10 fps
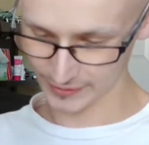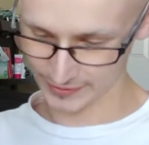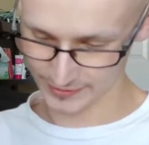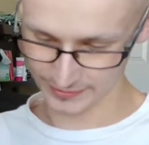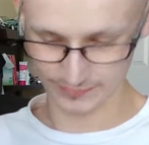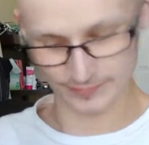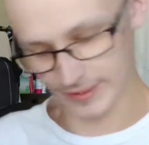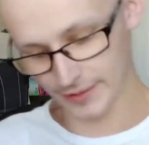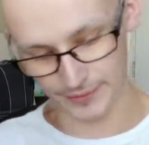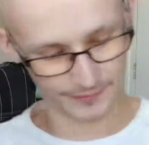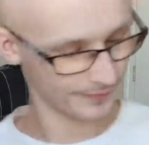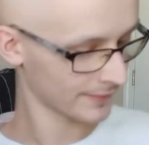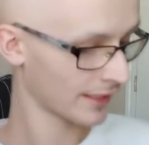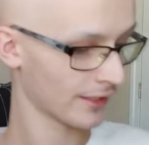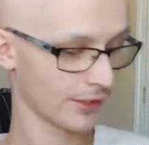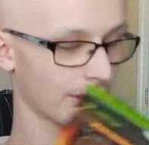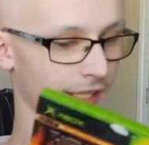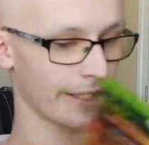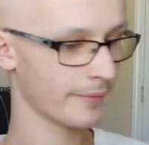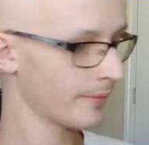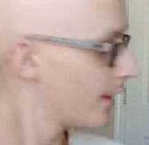that's, anyway, good game.